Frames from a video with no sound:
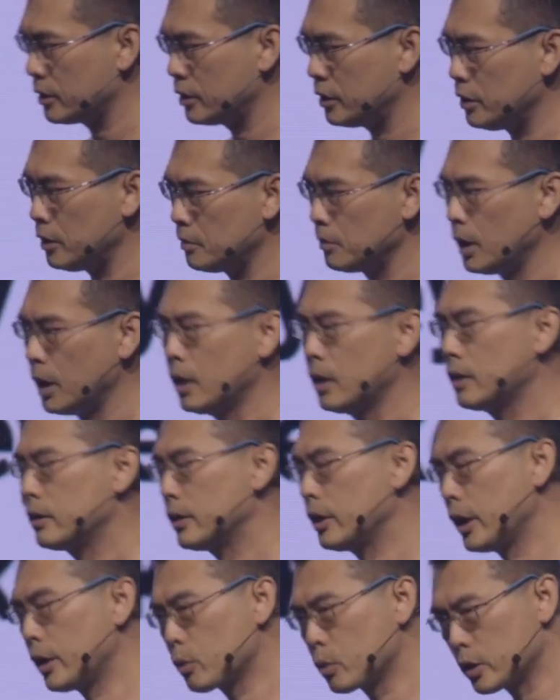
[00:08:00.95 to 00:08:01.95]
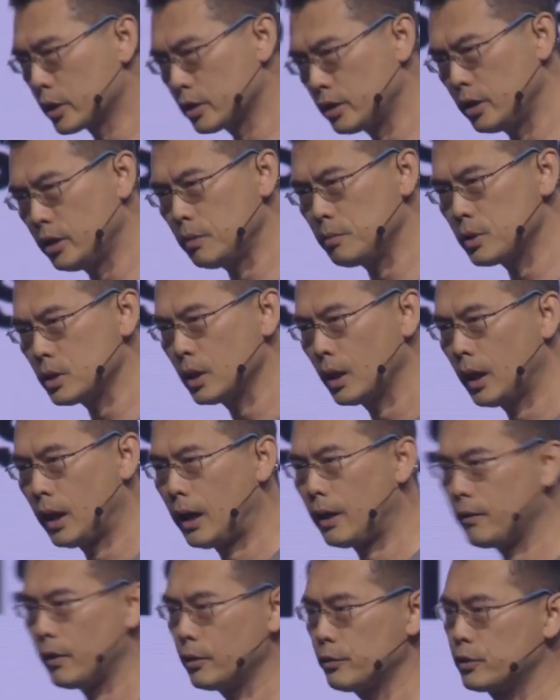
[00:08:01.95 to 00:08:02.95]
team, network teams,
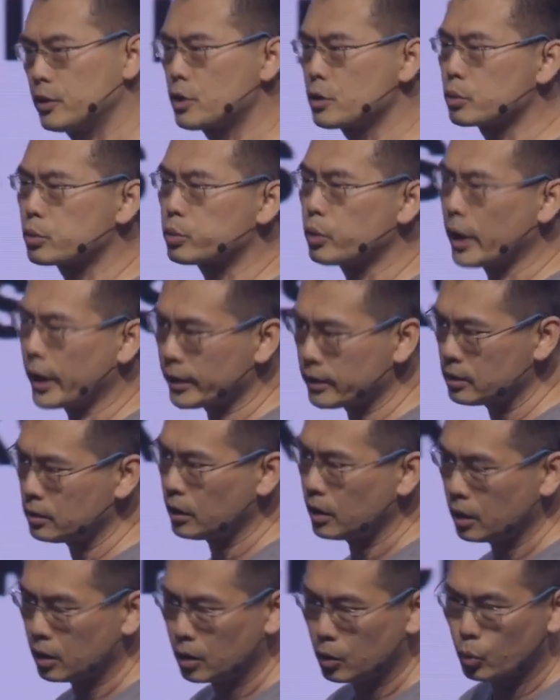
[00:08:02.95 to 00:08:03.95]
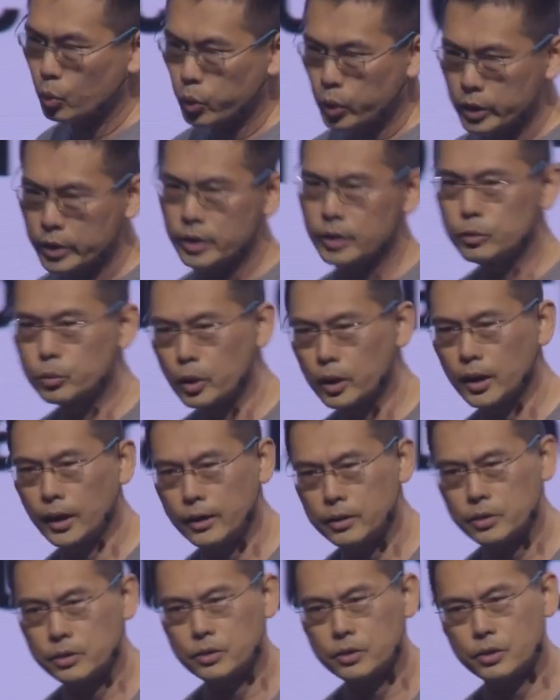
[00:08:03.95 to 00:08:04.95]
have a direct working
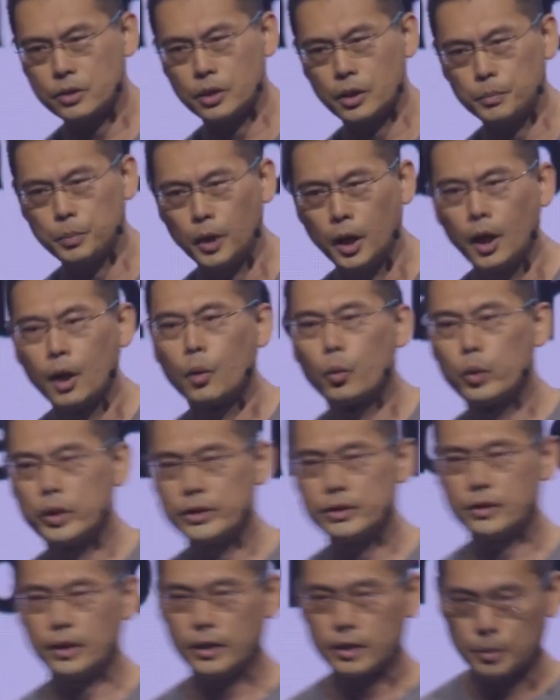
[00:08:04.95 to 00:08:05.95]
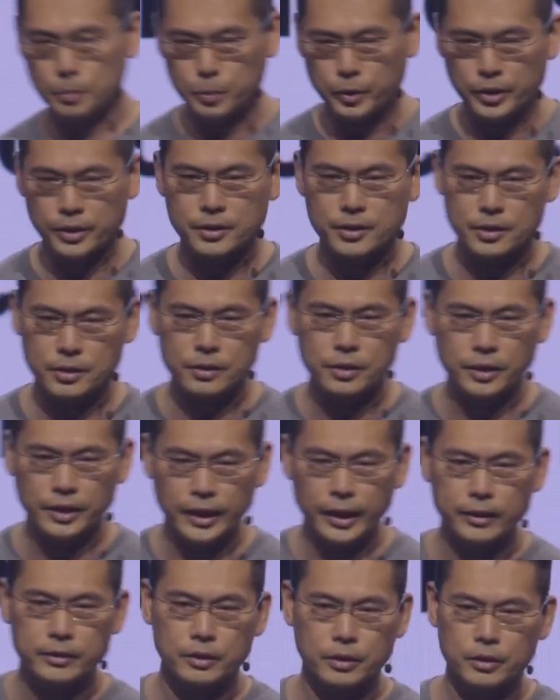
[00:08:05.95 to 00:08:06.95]
relationship with Databricks
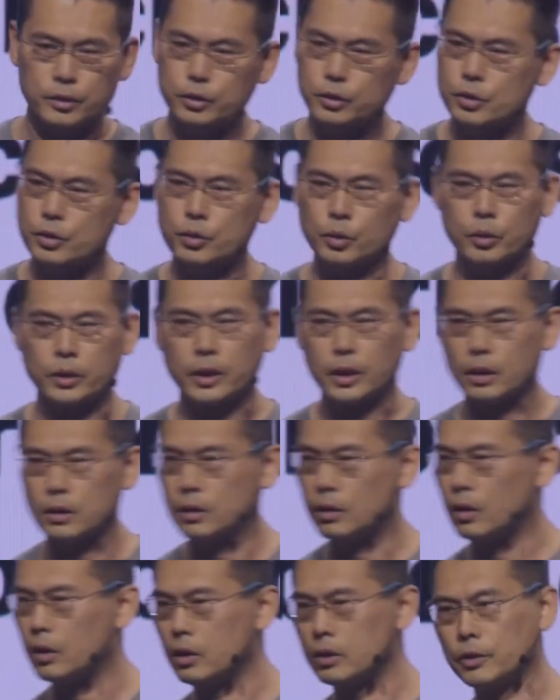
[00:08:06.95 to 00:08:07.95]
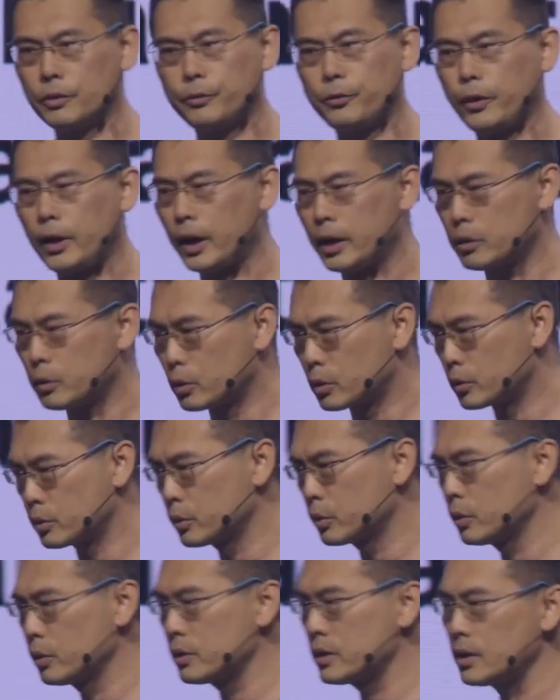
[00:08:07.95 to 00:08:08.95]
together to sort out all the firewall
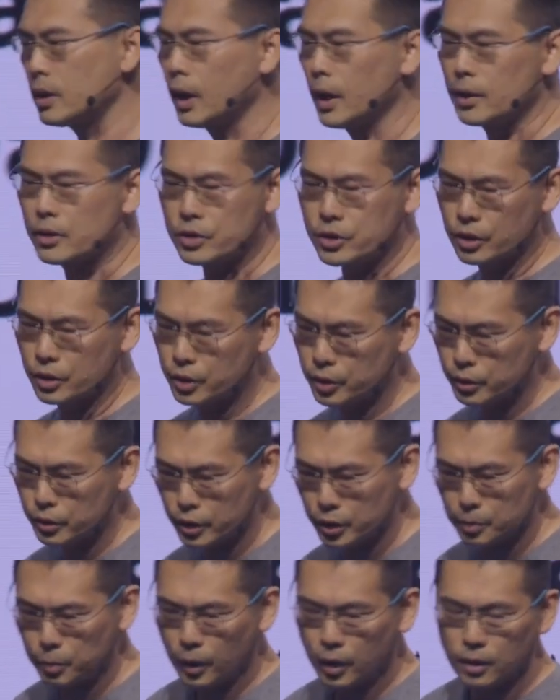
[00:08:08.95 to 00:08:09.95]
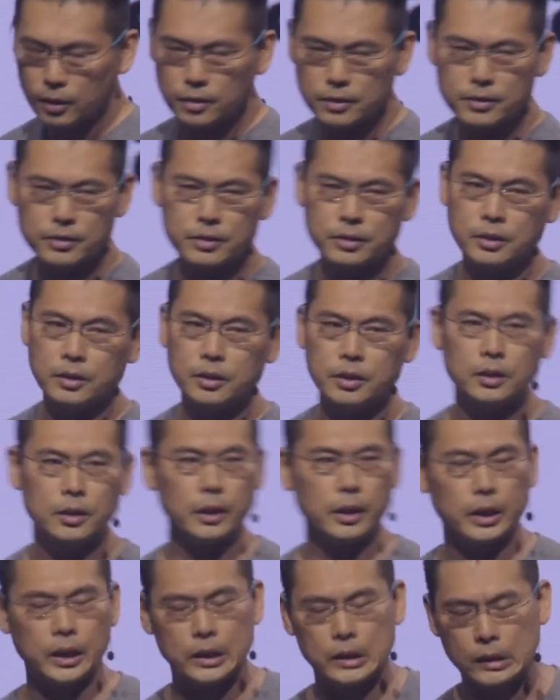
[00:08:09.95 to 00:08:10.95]
rules, security policy,
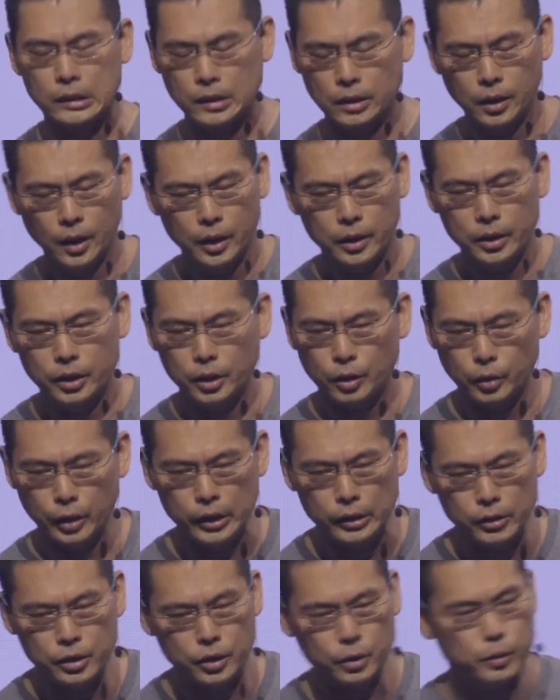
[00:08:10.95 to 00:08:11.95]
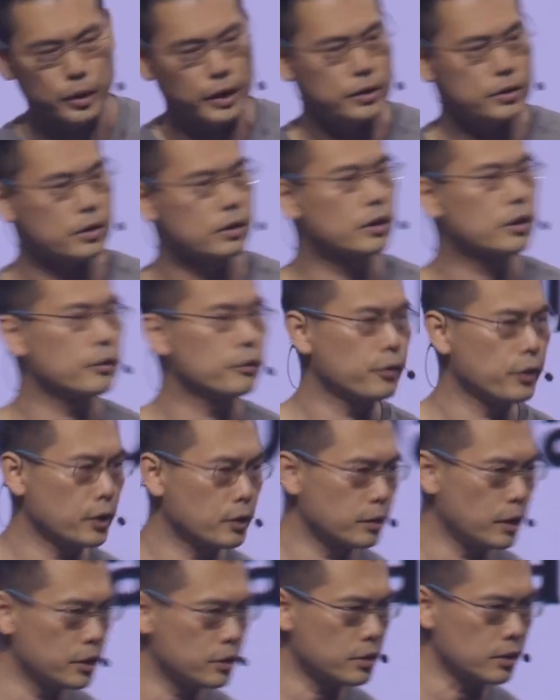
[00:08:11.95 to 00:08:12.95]
and integration
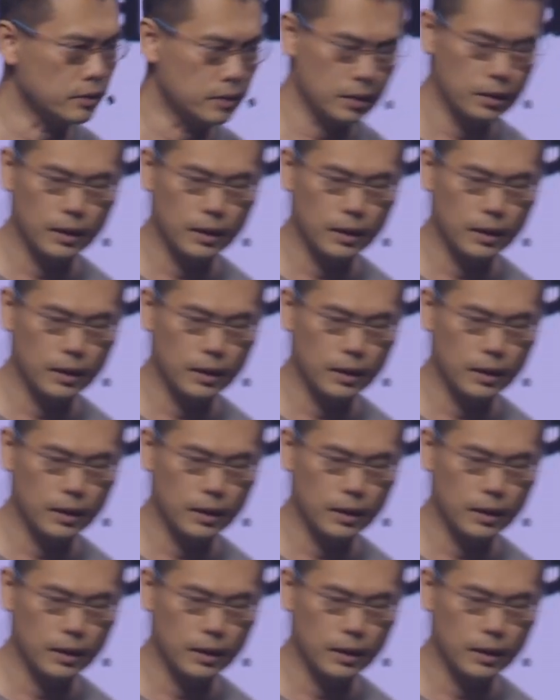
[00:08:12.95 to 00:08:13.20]
configuration.